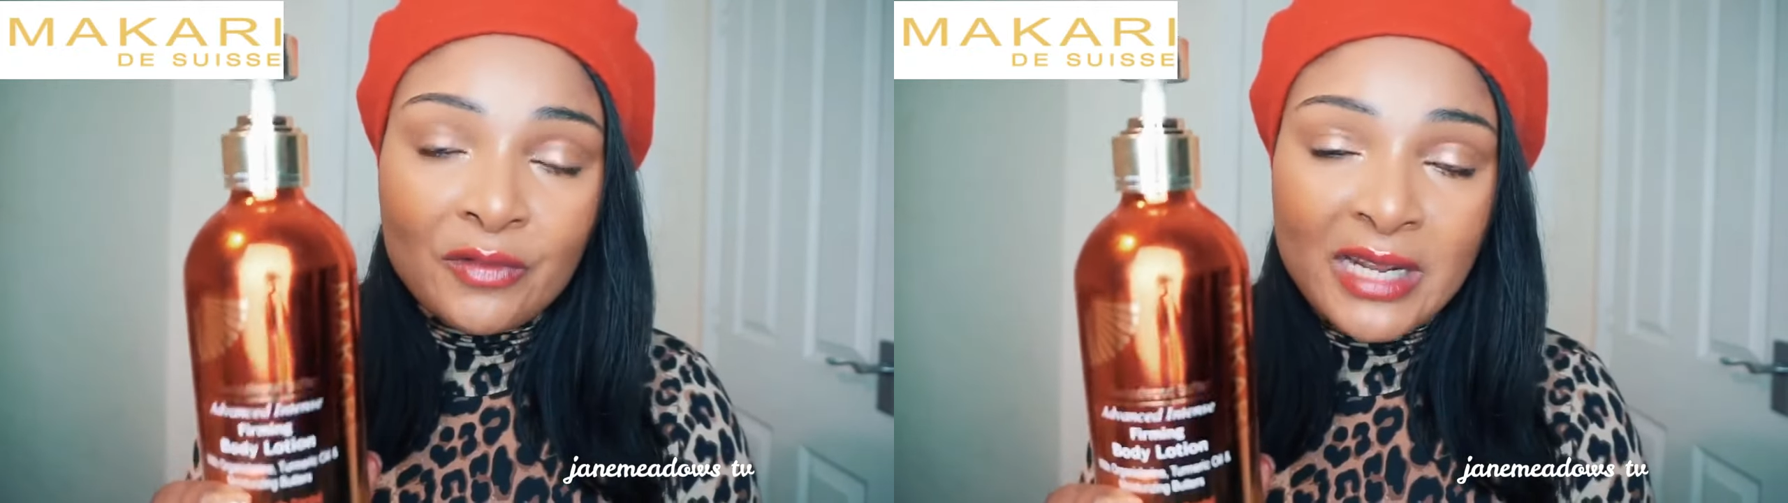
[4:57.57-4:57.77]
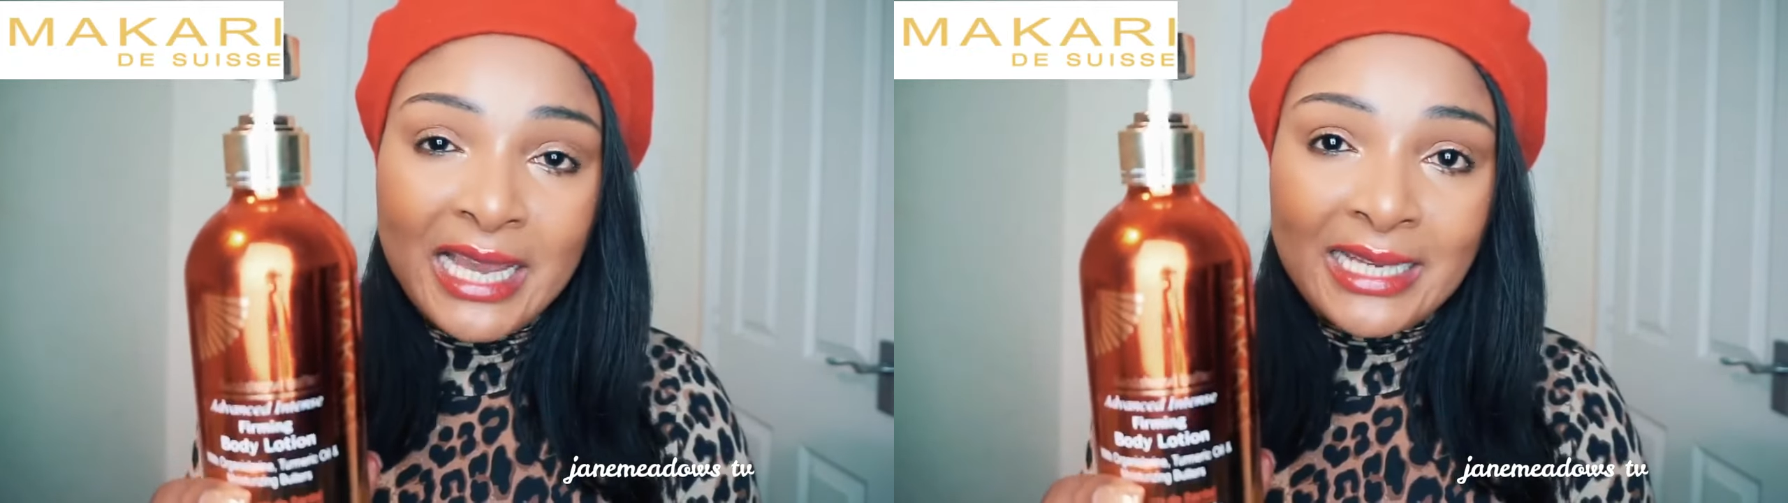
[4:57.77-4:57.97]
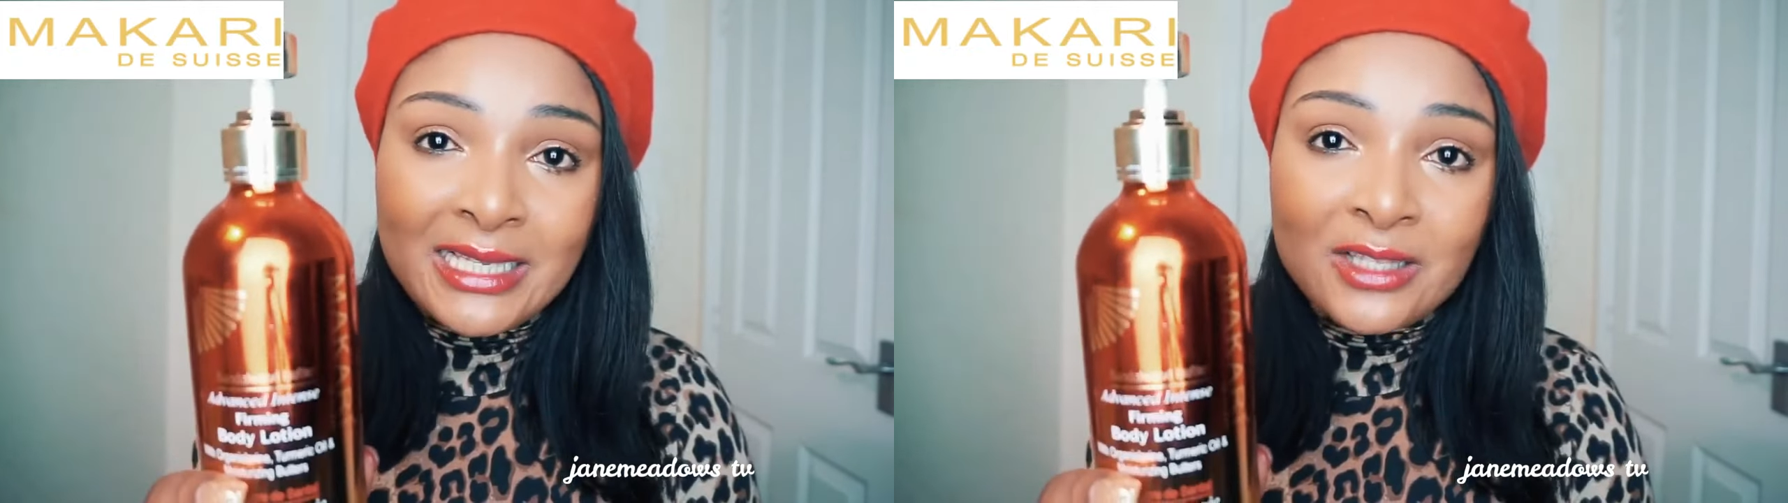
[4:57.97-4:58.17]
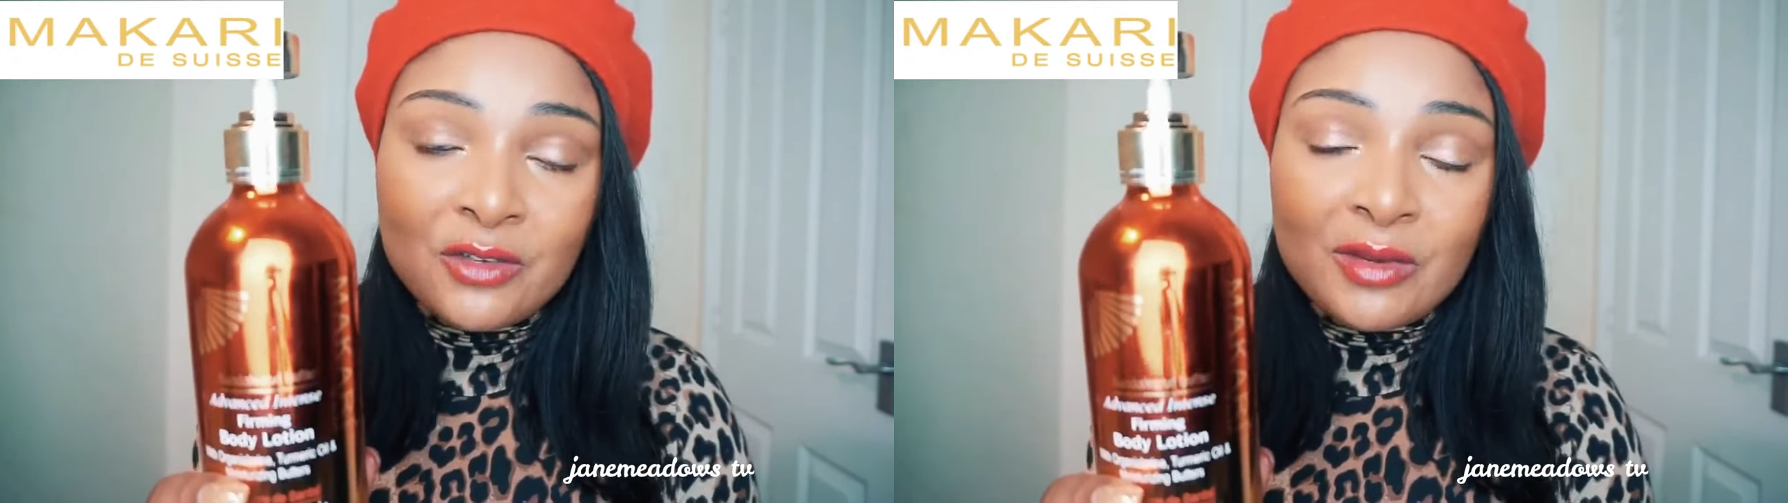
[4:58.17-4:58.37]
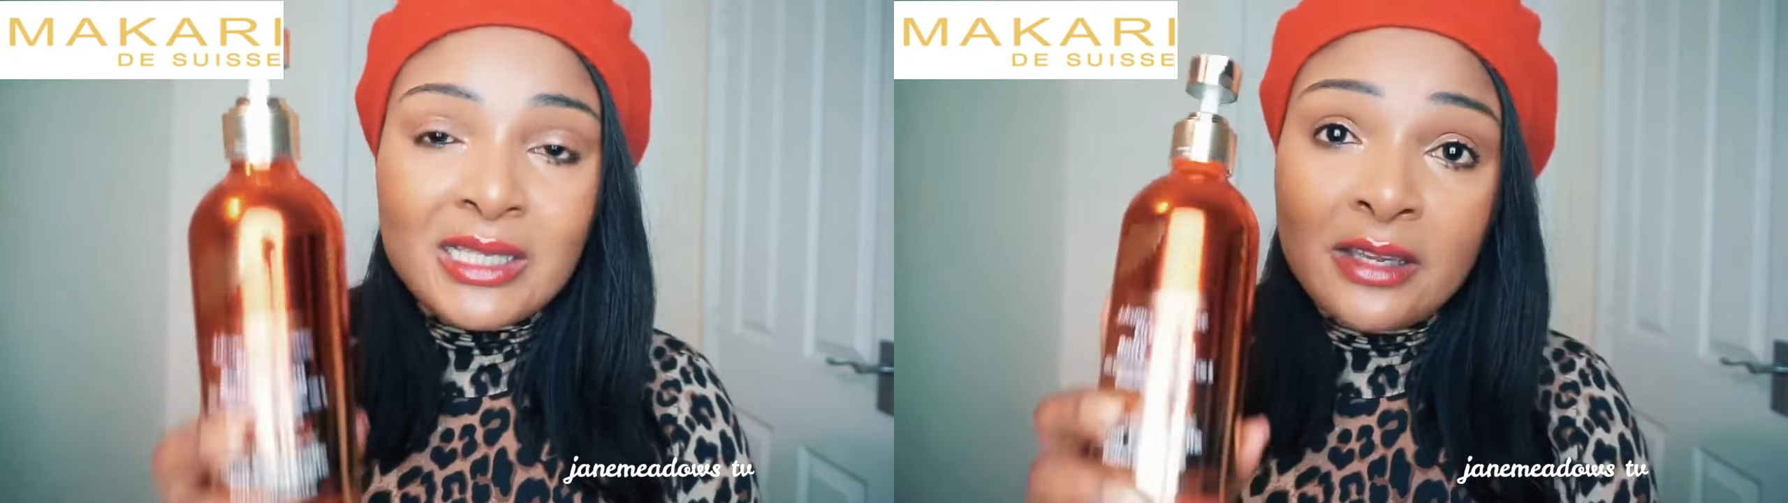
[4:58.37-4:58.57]
reacting
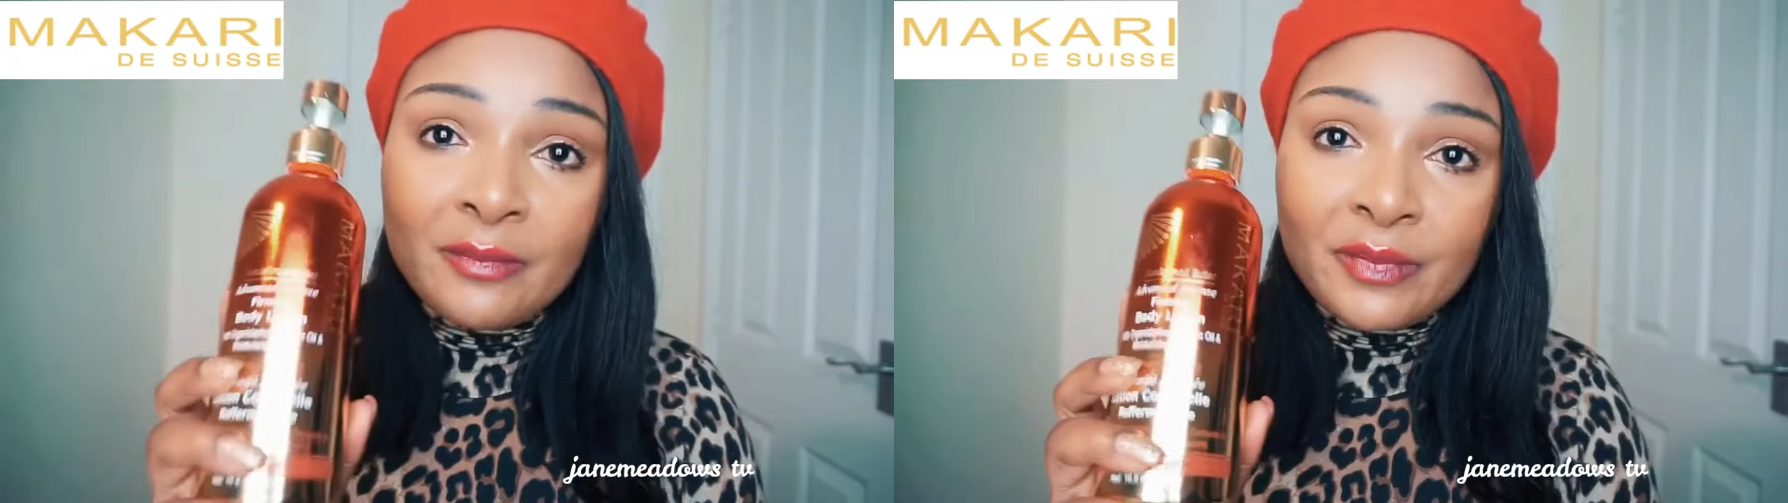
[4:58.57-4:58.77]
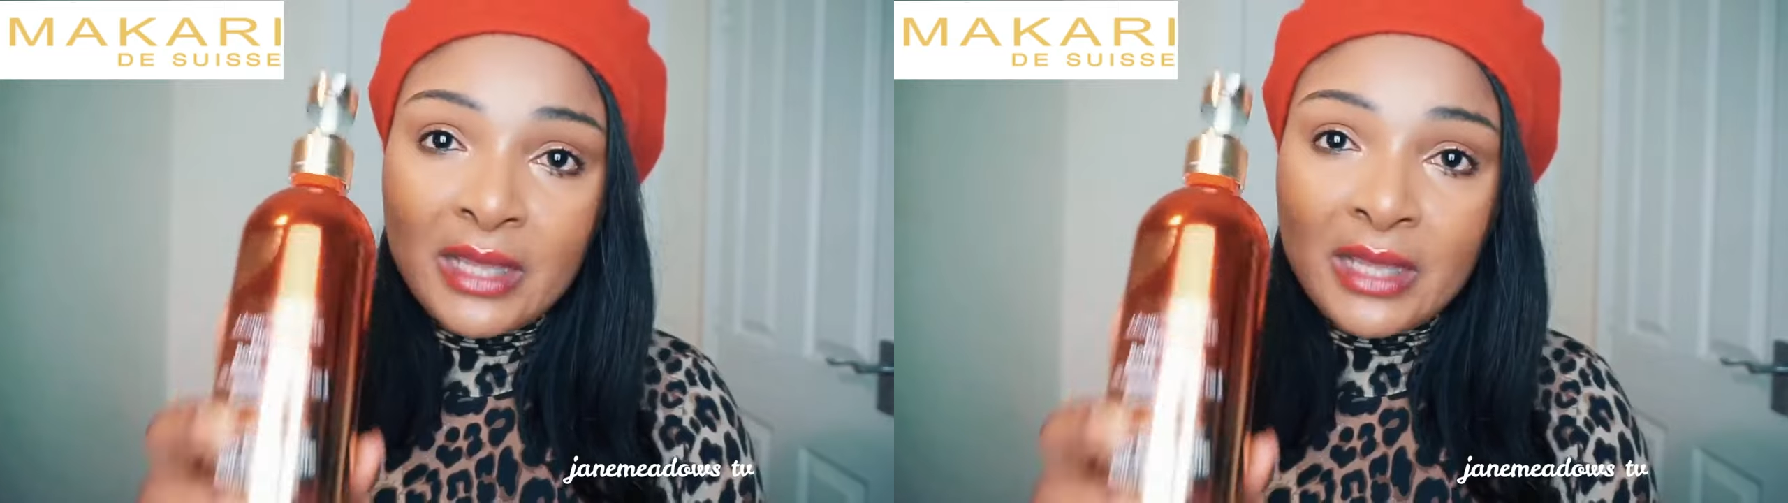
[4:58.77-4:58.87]
to it,